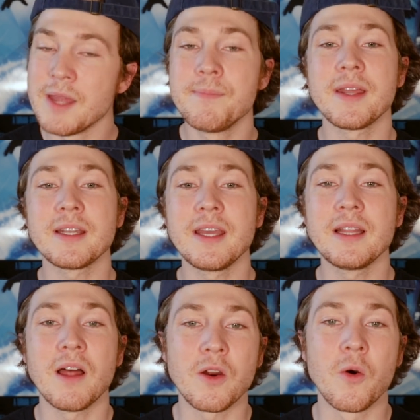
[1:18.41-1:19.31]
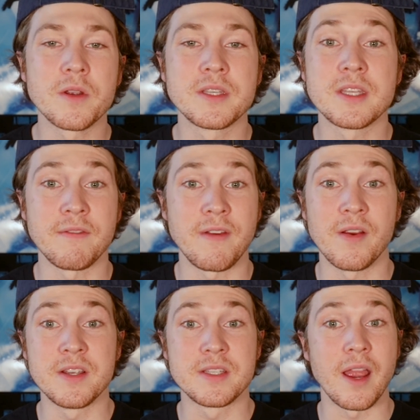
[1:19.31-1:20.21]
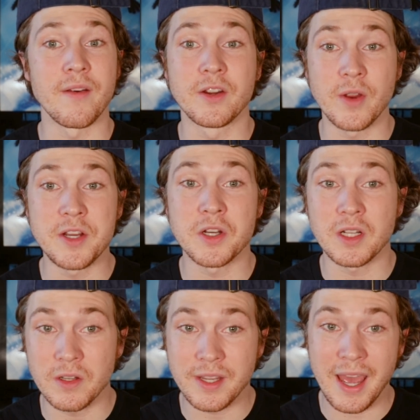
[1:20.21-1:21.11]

Admittedly, Long Horse is a very scary creature to look